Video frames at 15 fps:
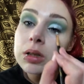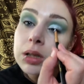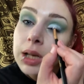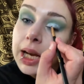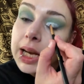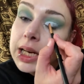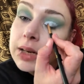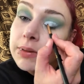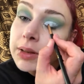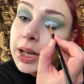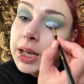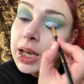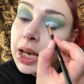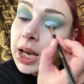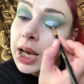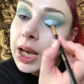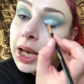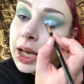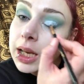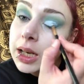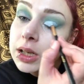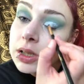Kind of like
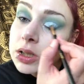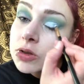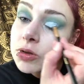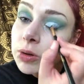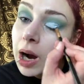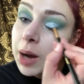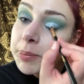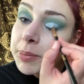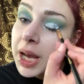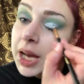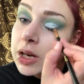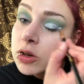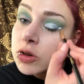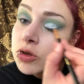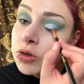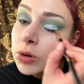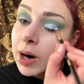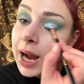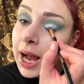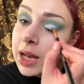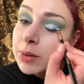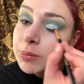a drop and
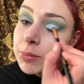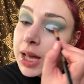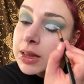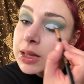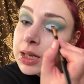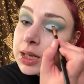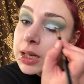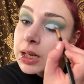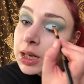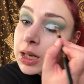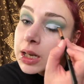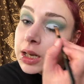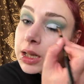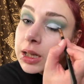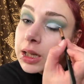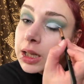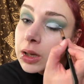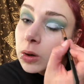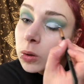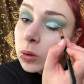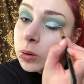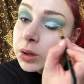drag method. The
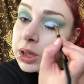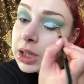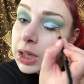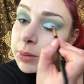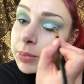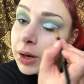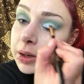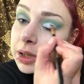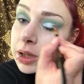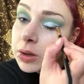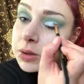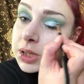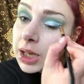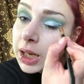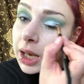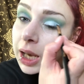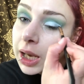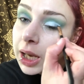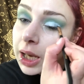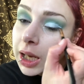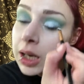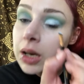cool thing about using
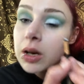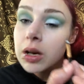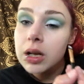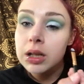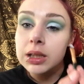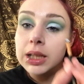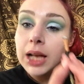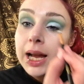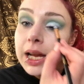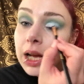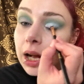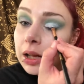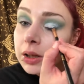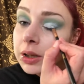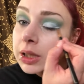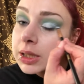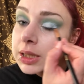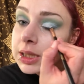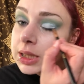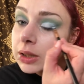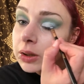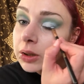a light color
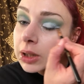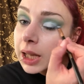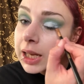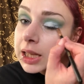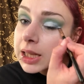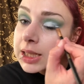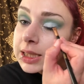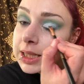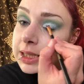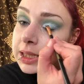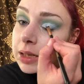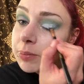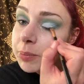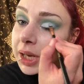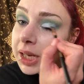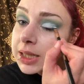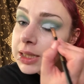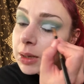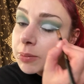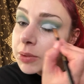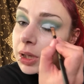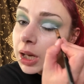concealer like this is it picks
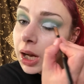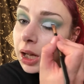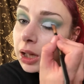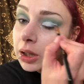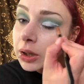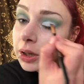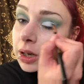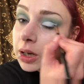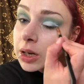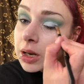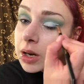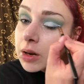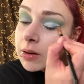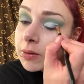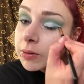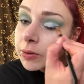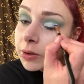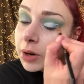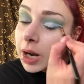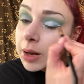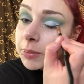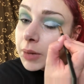up the color
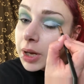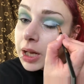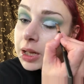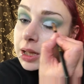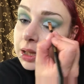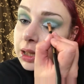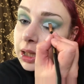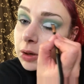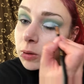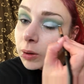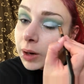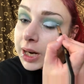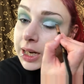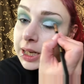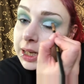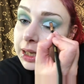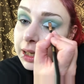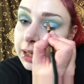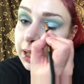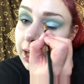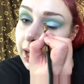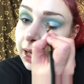from the
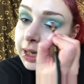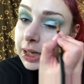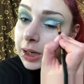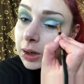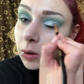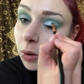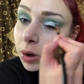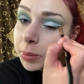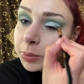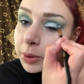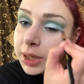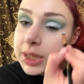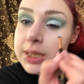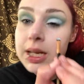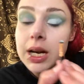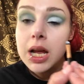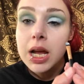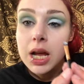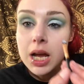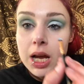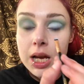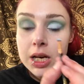gradient and incorporates it
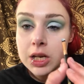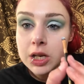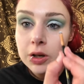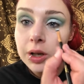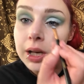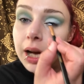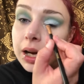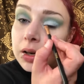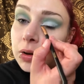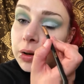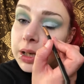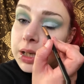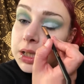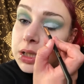into your cut crease.